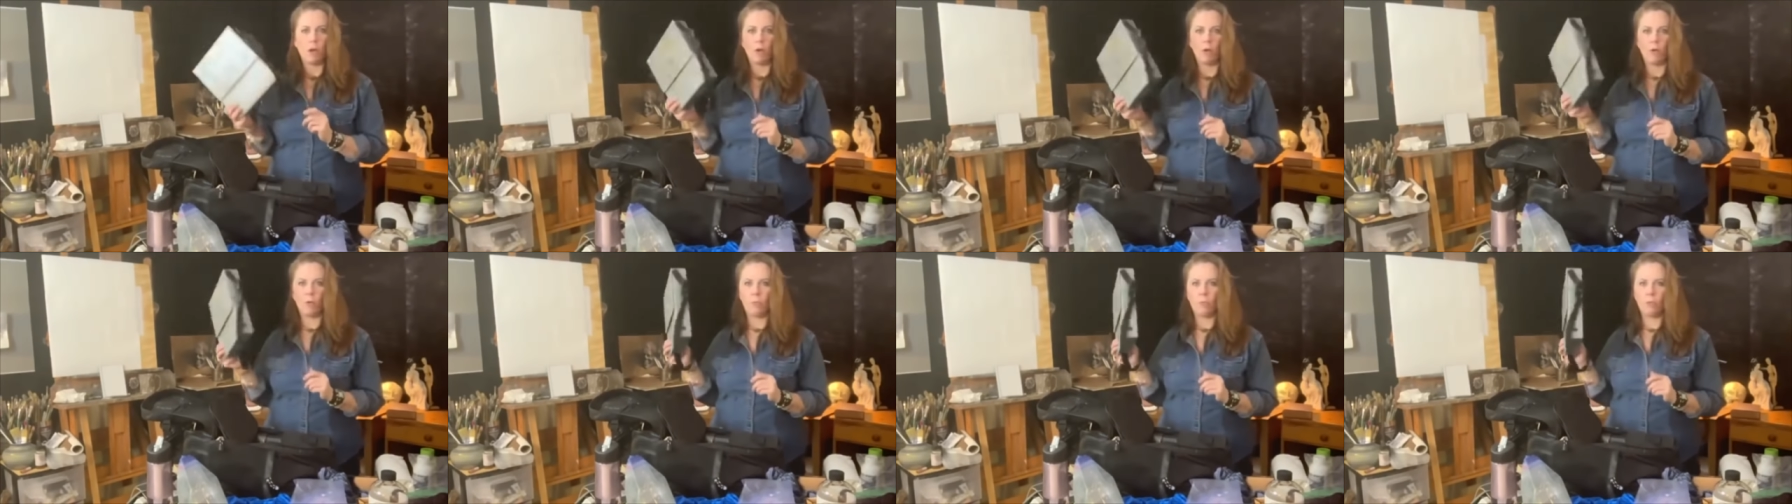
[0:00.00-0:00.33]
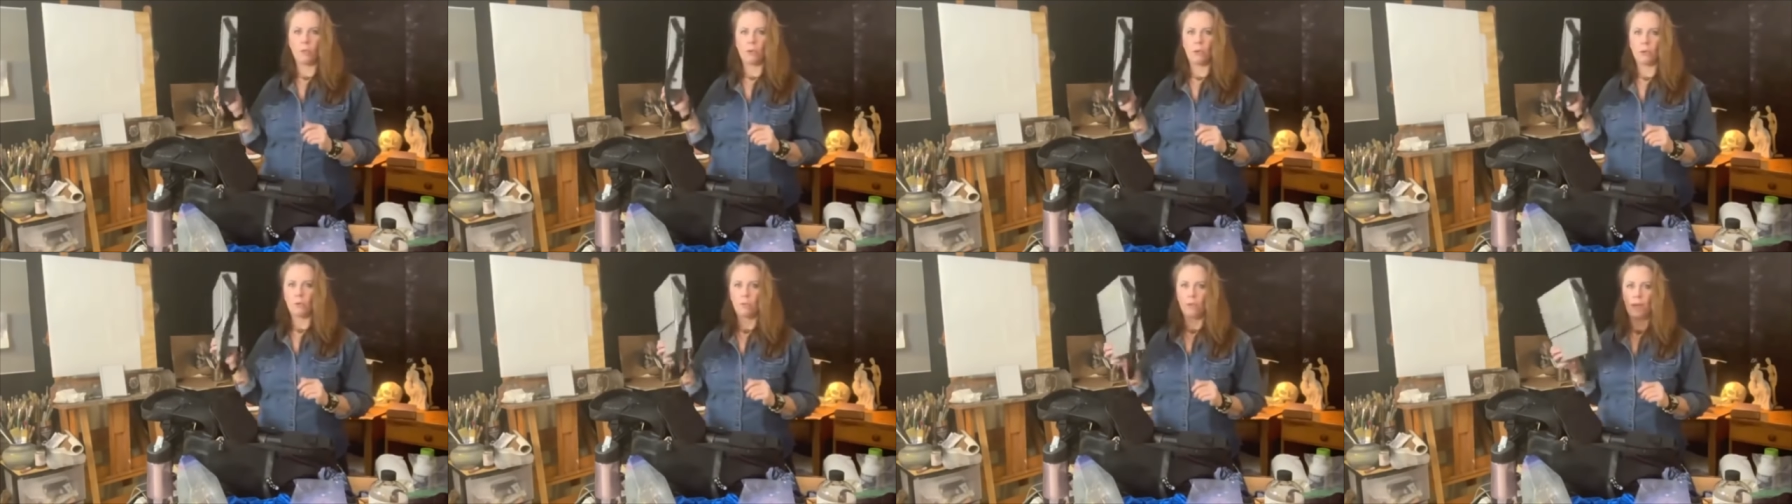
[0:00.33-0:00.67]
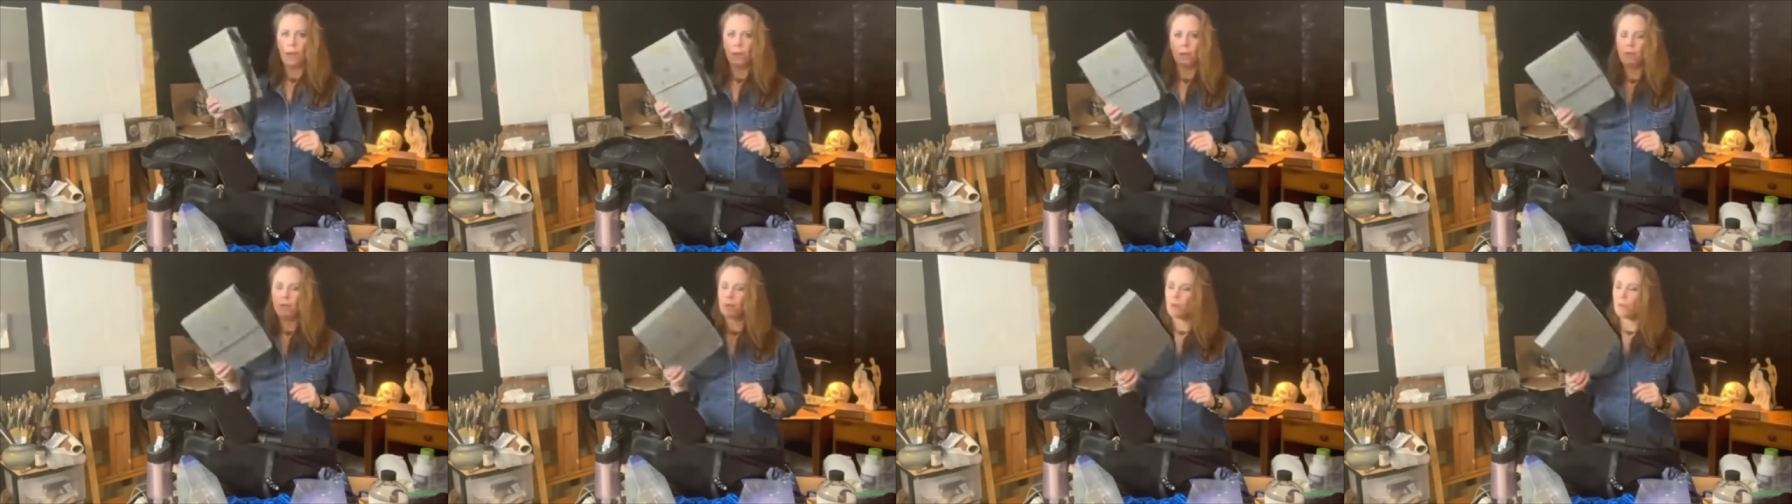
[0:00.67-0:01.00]
home or
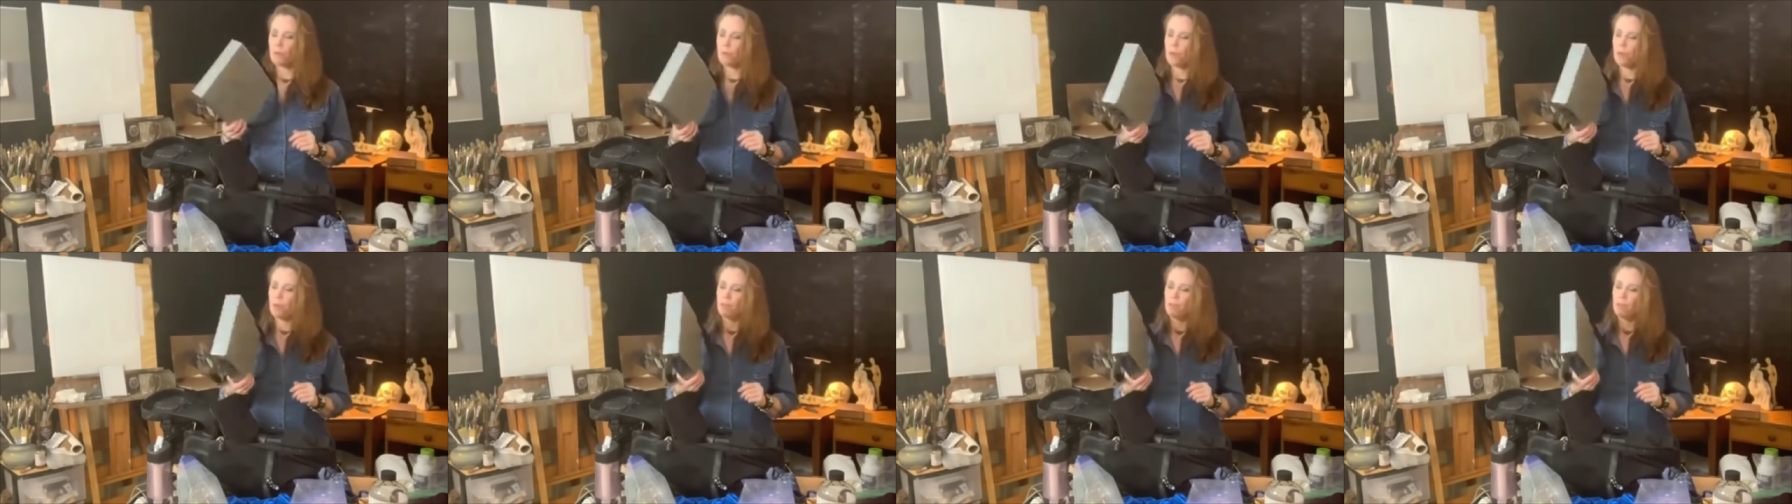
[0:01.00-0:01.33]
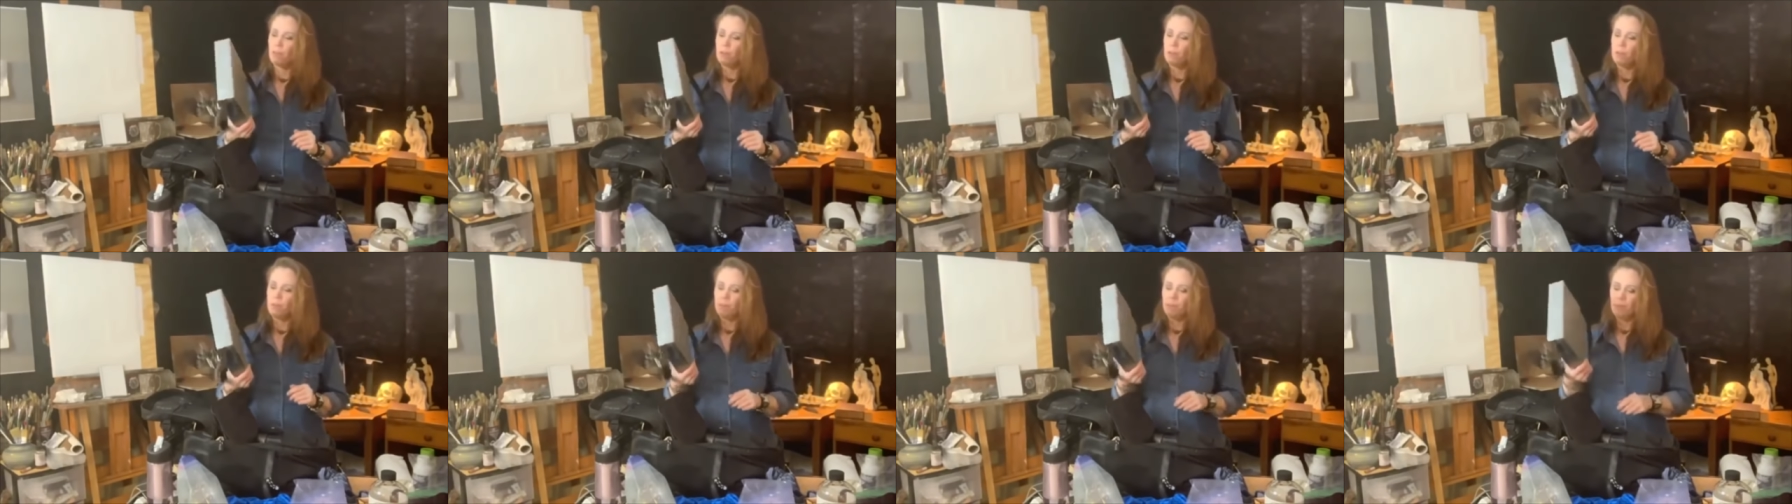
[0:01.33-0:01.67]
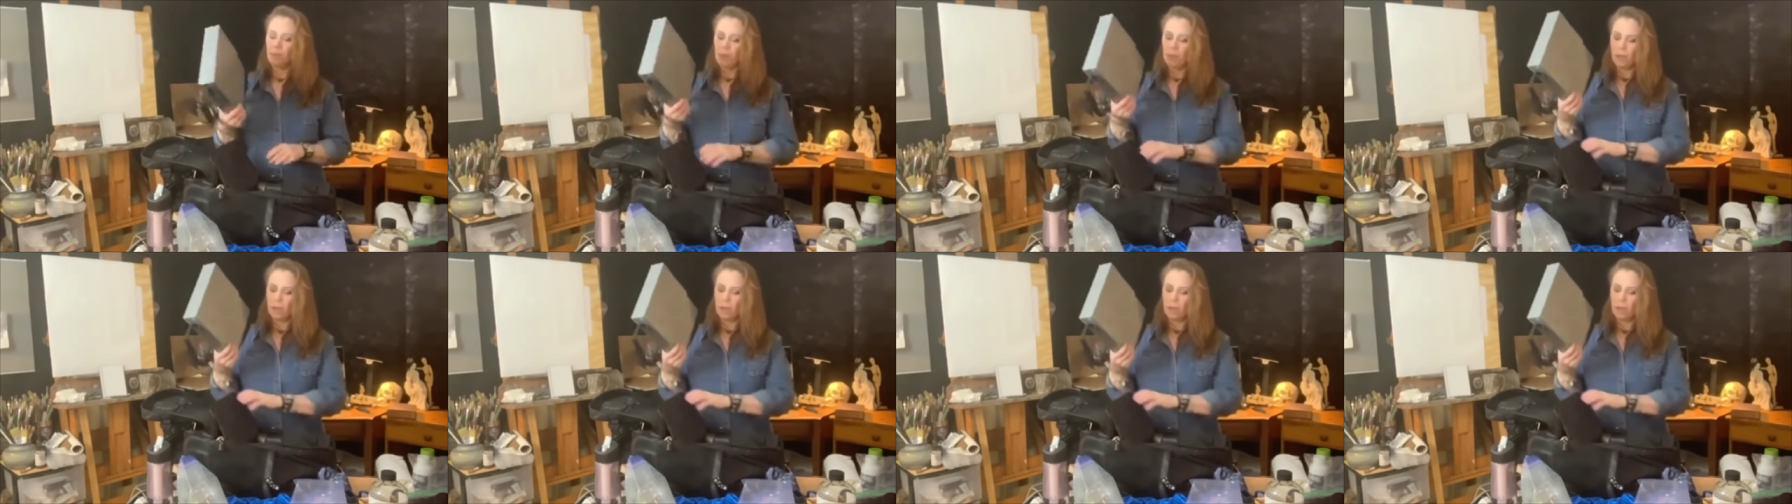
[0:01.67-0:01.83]
around or whatever,